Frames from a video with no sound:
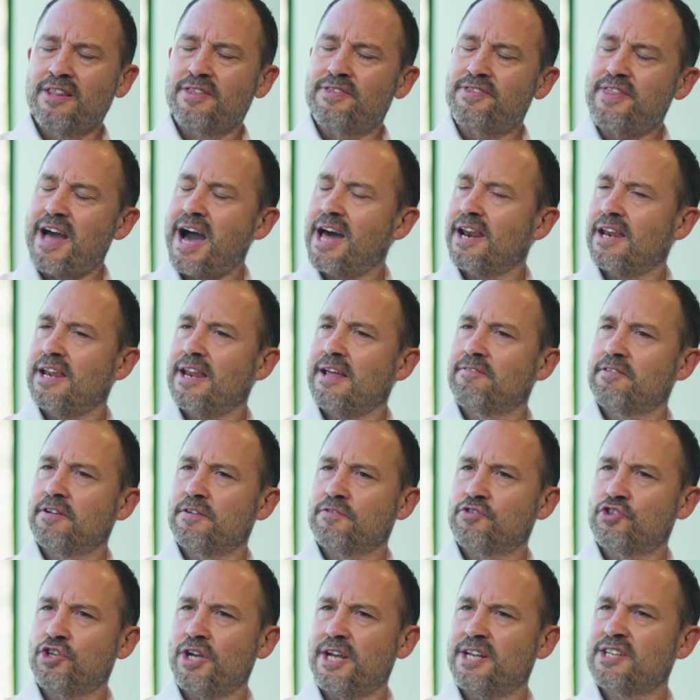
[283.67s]
That level of
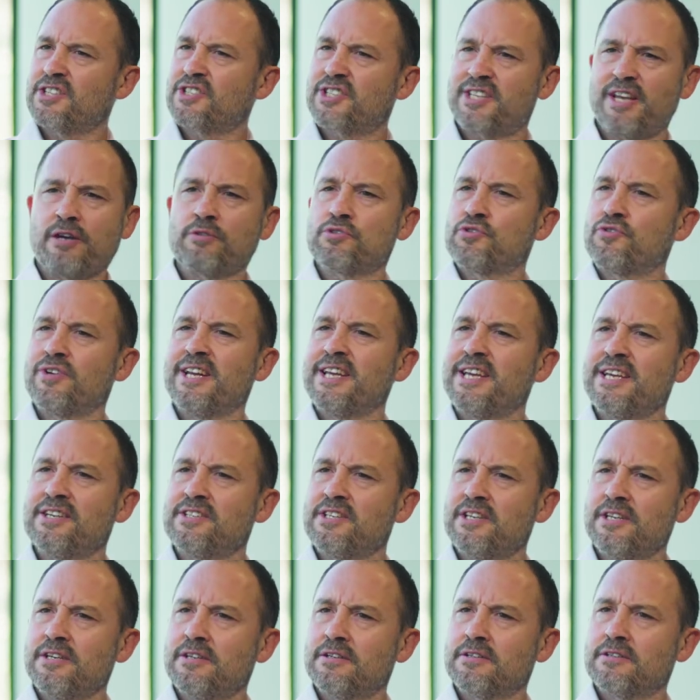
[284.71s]
change sounds really
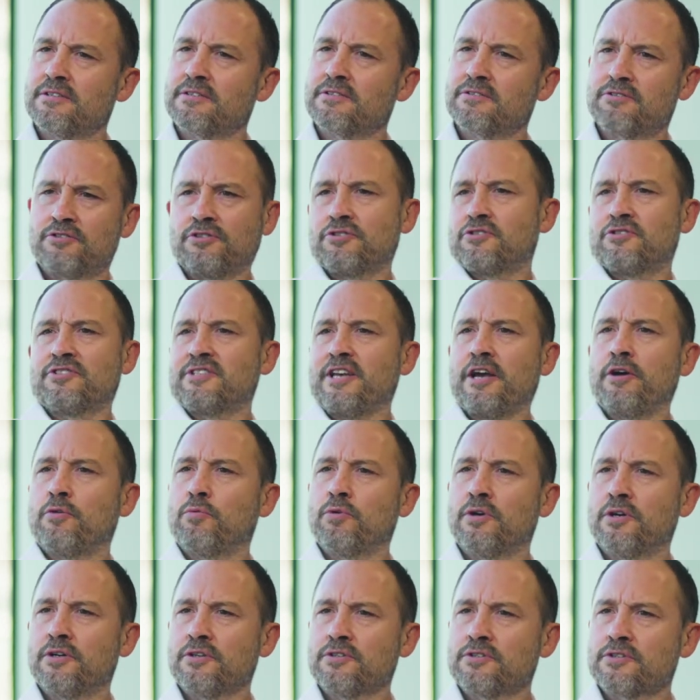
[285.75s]
easy. It's just a set of
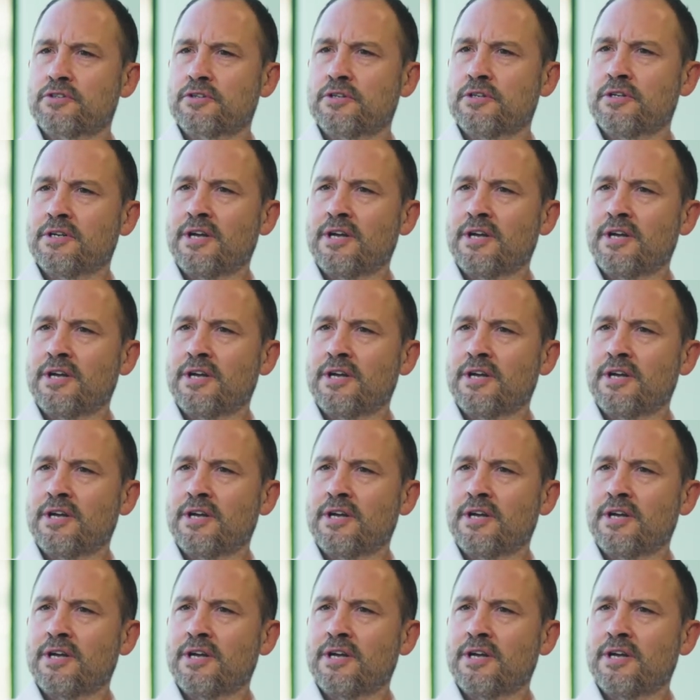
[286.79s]
words.